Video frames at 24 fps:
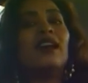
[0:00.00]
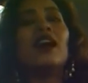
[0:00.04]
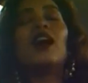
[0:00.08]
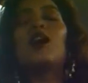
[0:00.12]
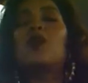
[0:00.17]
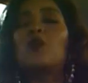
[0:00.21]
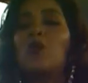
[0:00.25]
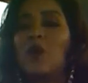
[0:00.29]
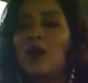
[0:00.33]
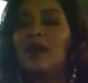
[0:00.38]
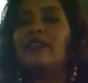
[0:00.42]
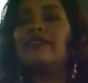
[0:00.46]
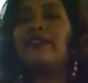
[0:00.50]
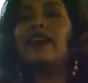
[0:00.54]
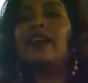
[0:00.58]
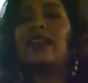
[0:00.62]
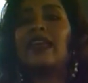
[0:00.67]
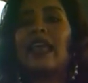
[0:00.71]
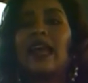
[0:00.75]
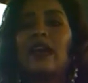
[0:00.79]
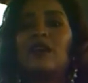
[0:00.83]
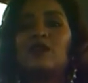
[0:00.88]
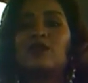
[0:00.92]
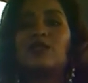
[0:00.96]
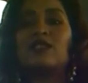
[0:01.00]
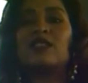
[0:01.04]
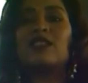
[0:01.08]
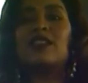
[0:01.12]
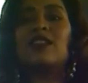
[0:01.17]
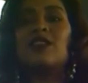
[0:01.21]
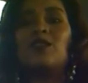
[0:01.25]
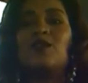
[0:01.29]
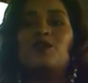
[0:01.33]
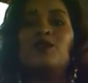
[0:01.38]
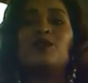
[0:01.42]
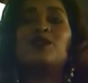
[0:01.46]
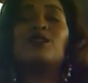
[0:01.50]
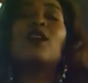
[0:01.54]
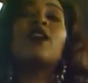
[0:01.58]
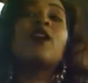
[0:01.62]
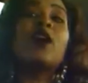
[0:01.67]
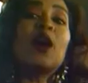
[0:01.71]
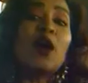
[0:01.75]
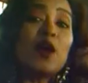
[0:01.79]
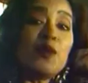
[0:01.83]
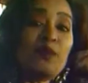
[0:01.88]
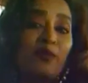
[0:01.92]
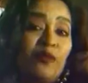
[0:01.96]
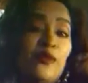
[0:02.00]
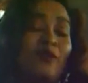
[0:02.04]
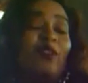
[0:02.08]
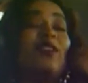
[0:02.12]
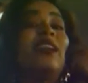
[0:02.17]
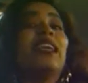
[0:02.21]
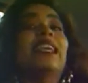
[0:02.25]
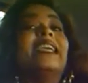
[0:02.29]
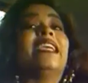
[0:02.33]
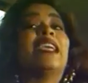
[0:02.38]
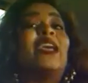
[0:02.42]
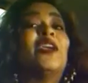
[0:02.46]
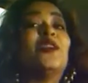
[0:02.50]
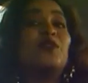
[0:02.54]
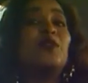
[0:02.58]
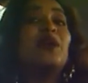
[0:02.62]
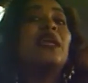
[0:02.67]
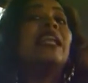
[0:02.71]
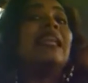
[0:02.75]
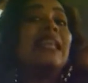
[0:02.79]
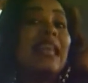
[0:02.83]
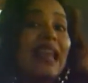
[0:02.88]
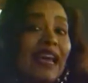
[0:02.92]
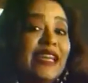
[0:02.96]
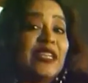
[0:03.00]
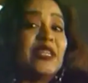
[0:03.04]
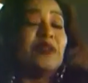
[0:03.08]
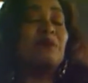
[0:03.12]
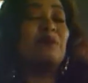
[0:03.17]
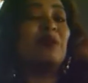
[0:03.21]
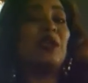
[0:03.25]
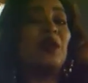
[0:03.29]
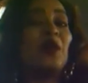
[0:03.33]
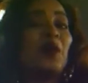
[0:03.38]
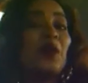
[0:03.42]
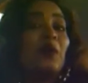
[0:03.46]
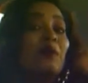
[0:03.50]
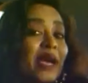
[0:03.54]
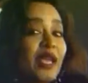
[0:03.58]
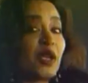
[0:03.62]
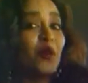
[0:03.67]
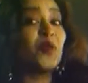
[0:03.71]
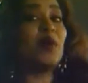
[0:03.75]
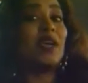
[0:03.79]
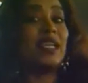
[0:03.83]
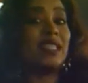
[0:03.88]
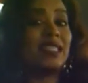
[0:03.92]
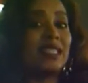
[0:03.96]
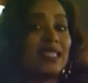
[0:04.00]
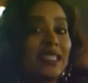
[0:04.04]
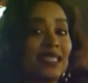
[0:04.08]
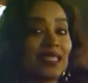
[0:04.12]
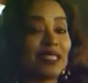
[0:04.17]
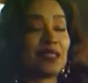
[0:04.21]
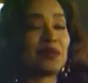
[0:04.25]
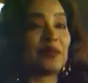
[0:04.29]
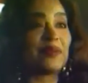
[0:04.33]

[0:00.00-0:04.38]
a qualified counselor who's hopefully going to enlighten me on my quest.